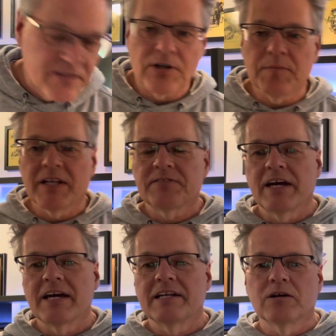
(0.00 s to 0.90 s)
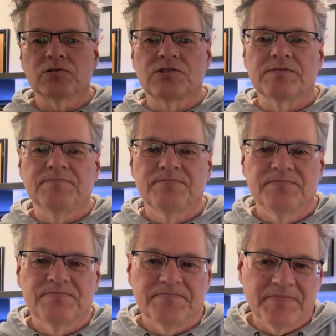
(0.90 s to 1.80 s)
Trouble at the Hen House.
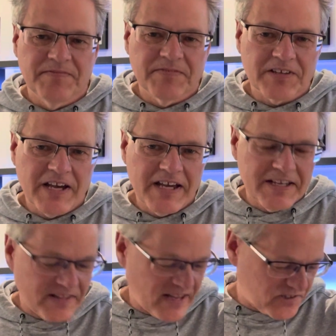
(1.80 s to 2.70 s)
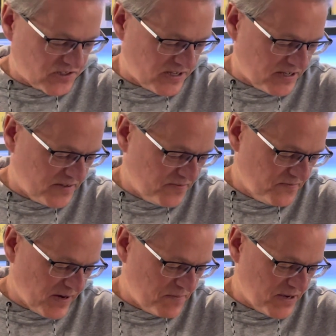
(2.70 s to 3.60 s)
Okay, and that's
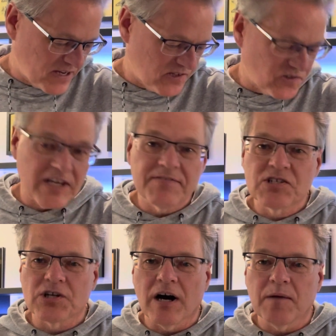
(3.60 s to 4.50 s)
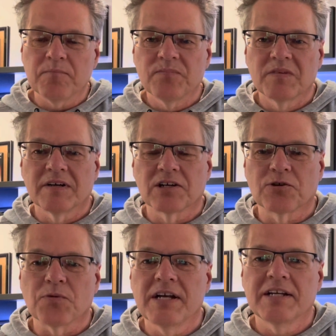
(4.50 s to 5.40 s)
my pick is "Gift Shop." A
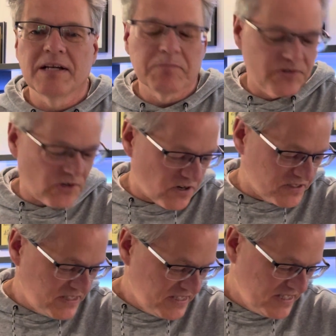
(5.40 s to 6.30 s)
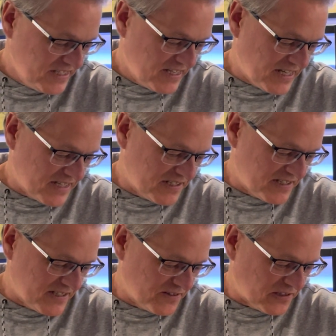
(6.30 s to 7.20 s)
great hip song. And
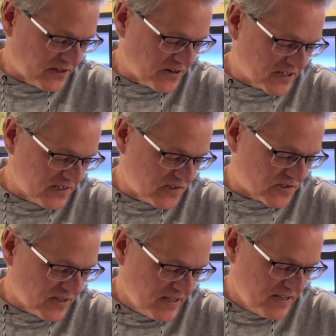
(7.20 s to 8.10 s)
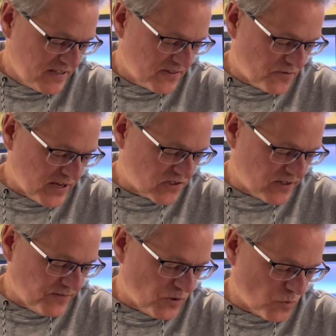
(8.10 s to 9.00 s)
the lyric is, "The rest
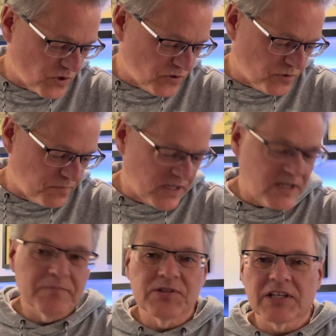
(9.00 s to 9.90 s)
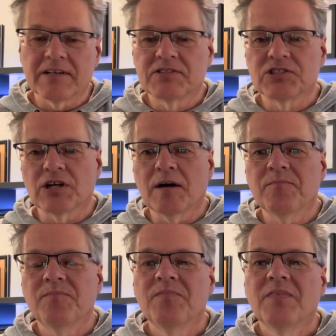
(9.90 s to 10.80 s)
of the world becomes a gift
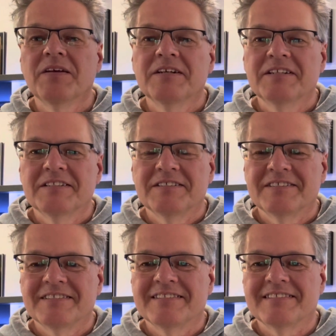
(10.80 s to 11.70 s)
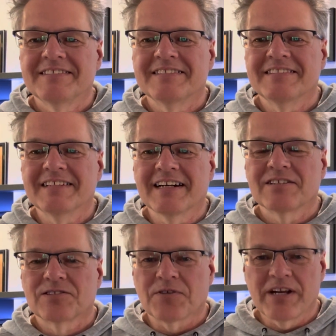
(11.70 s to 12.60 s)
shop." Yeah,
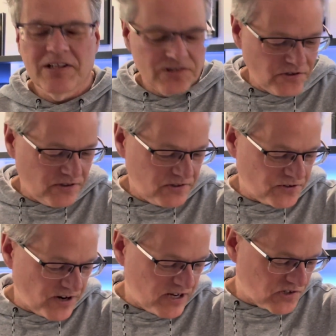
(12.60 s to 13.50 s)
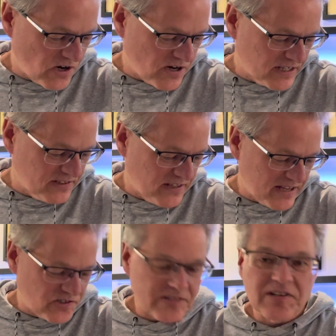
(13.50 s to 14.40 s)
great song, and
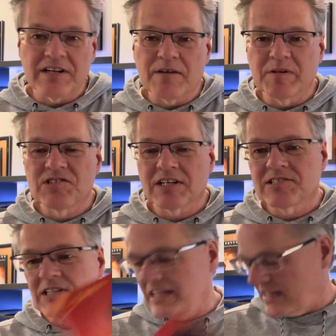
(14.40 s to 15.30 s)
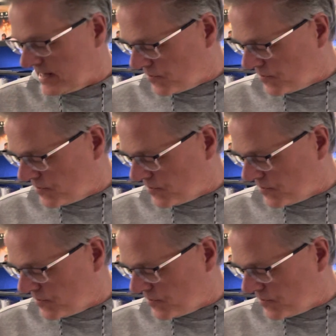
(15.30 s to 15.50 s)
that sits at number 16. Now